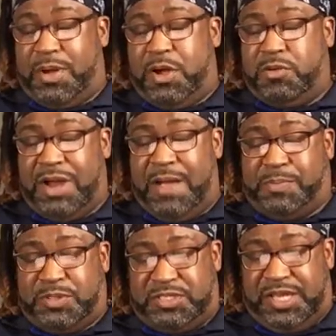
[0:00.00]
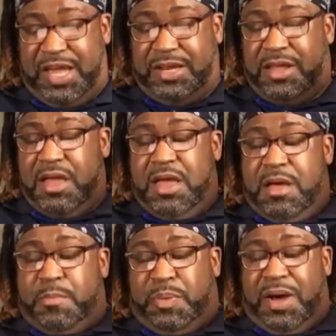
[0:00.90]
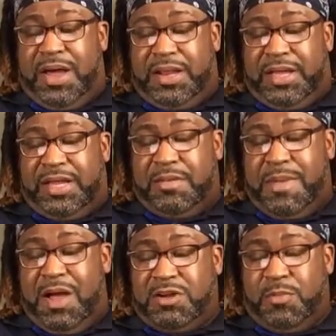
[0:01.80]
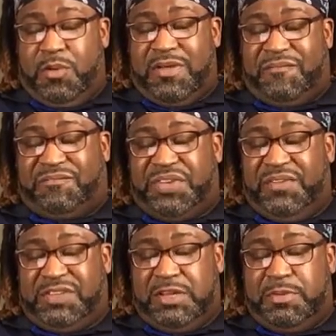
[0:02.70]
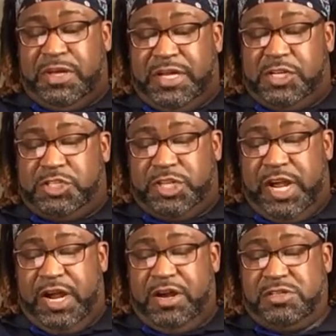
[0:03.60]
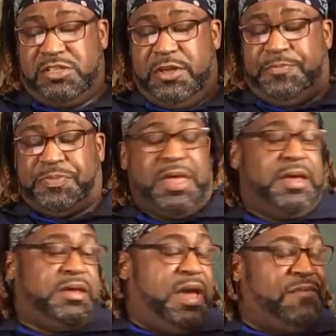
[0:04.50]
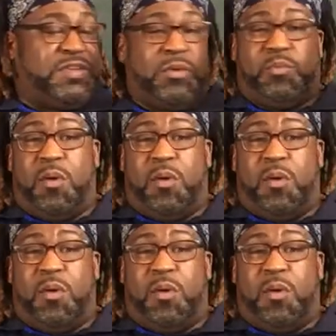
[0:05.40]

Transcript: 0.09%, but it amounted to more than 50 billion shares. If you